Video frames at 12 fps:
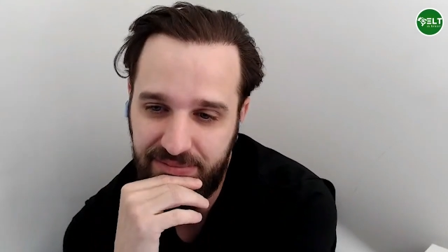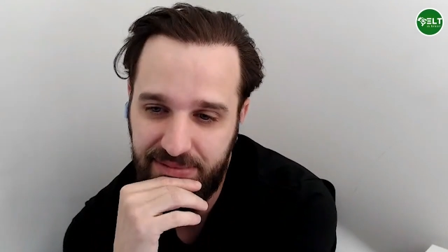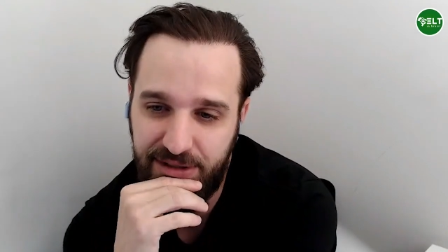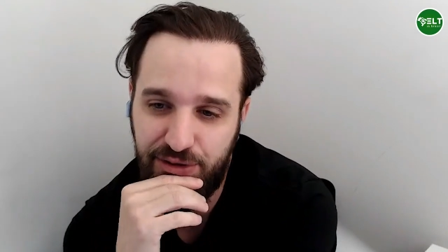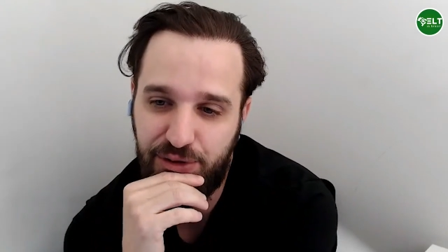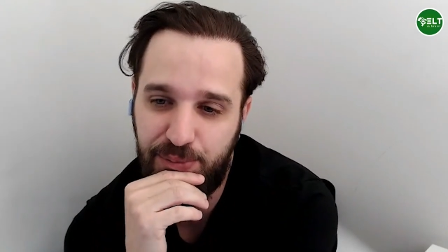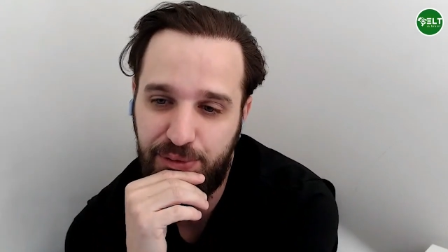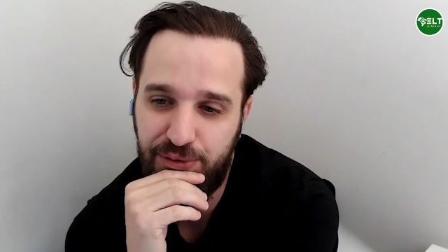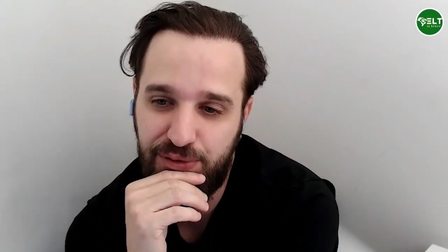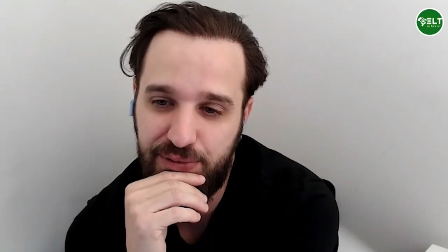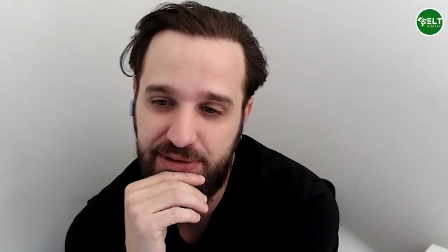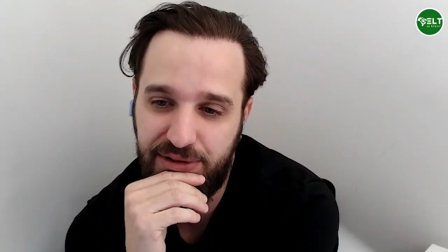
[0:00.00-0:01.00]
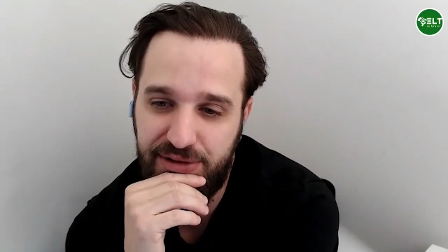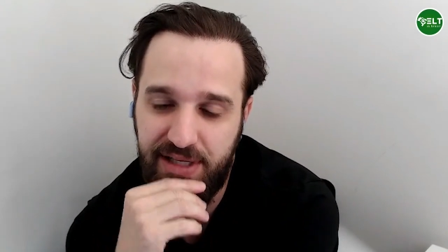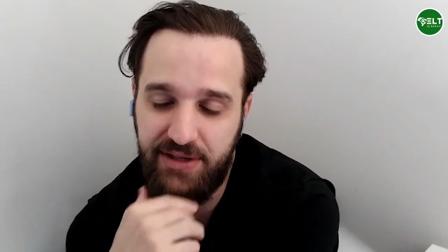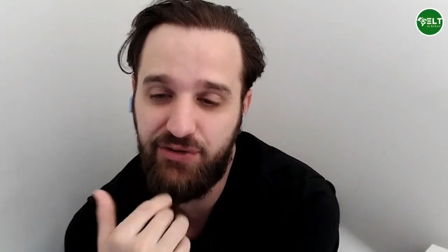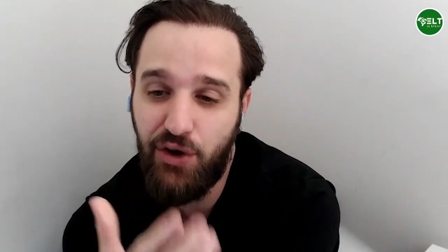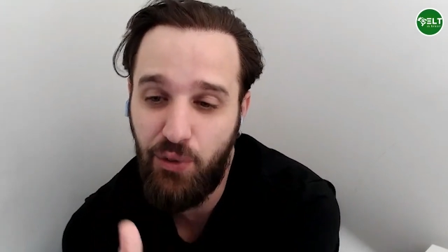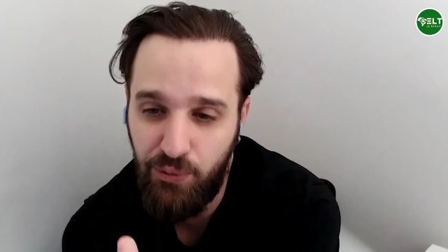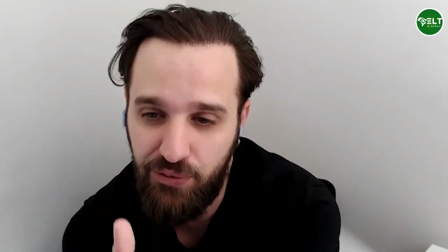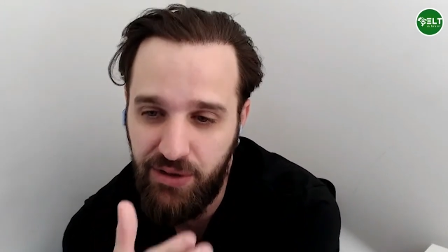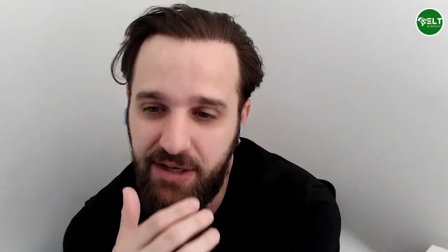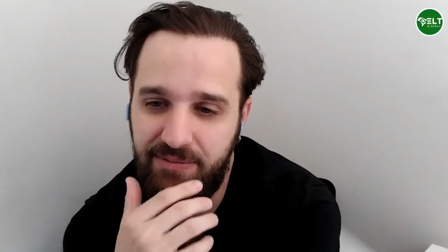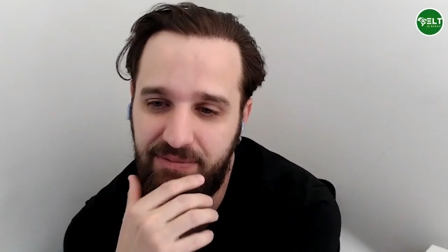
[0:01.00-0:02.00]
They're supposed to understand tone,